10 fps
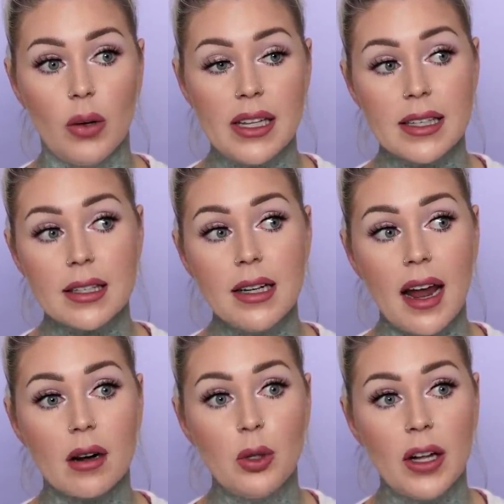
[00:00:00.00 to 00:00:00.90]
this an
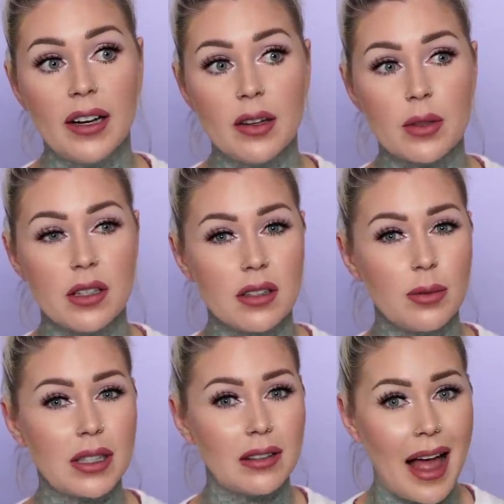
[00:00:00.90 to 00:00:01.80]
animal hair that was on
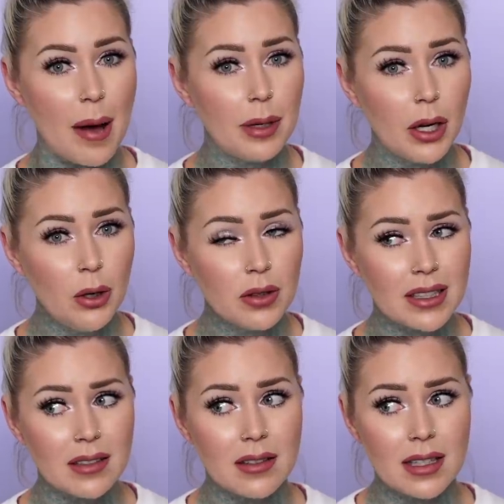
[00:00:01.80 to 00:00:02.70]
someone's lab coat
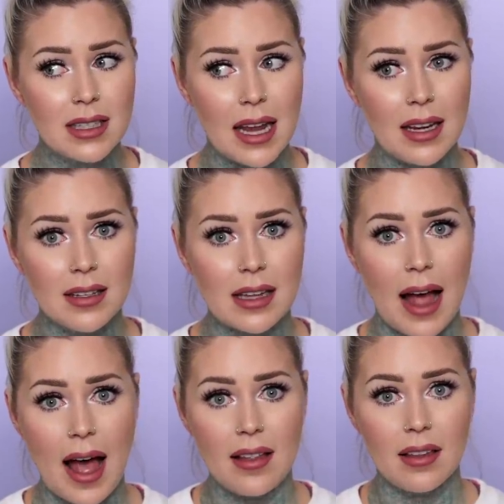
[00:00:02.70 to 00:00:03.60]
that stays
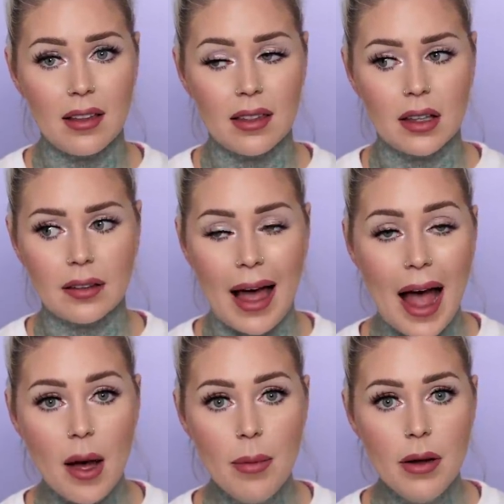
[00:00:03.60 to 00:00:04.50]
at the
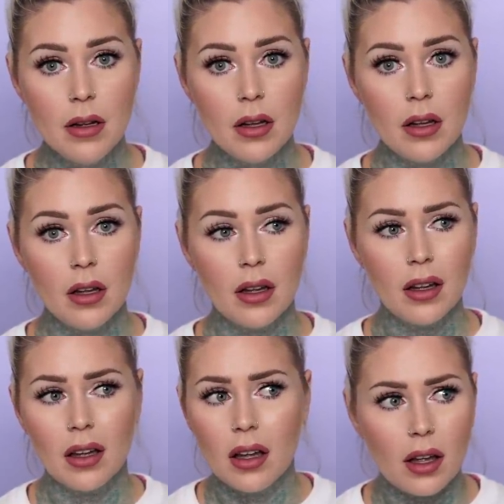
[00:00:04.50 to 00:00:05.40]
lab?
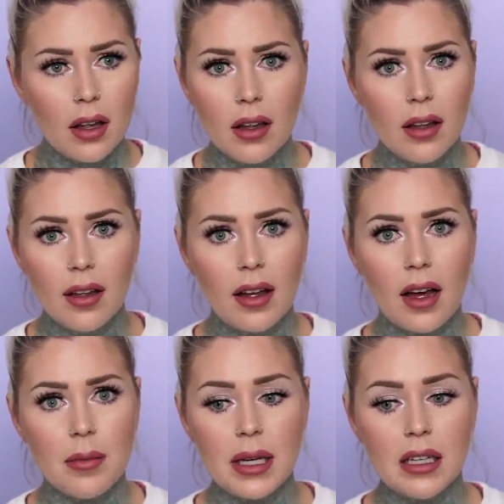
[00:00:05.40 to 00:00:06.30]

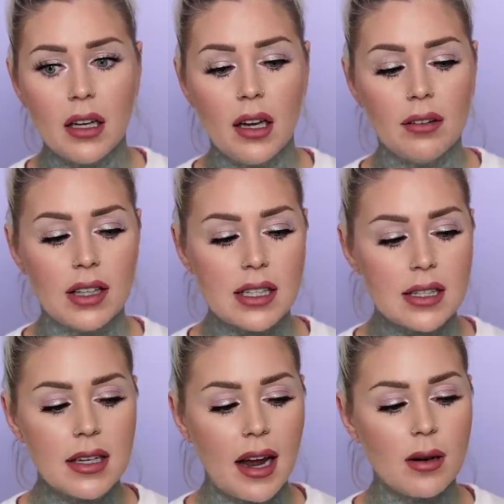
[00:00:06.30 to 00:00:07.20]
I mean, if this
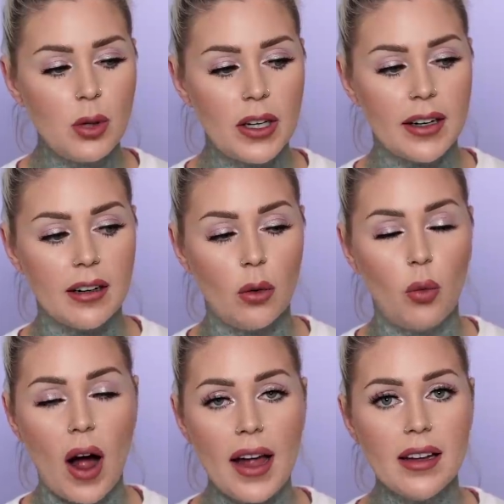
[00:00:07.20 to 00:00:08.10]
is an animal hair,
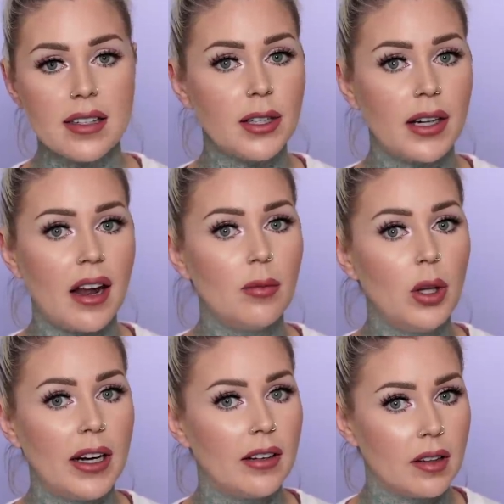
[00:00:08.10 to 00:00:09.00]
why is there an
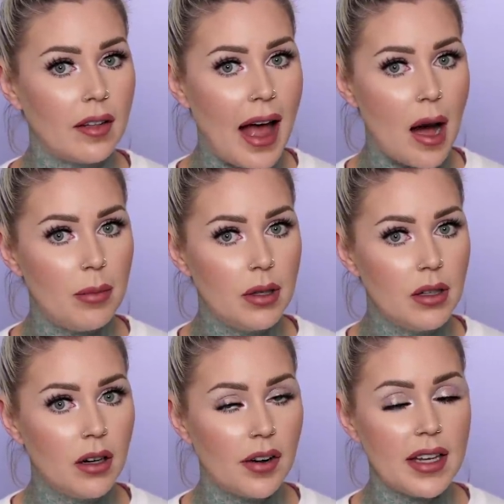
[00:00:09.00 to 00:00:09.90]
animal hair in the lab?
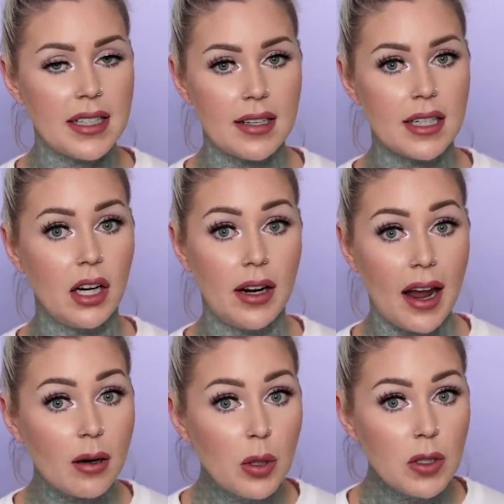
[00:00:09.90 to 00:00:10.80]
Are they testing on
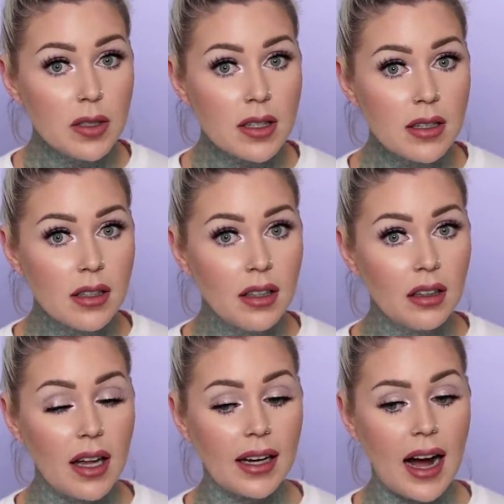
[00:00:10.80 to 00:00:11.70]
animals?
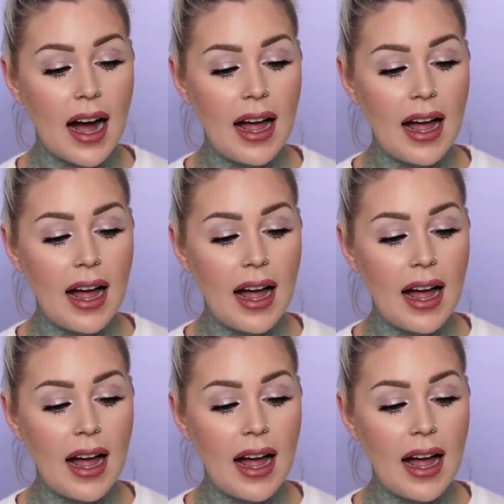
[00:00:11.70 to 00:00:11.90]
Like,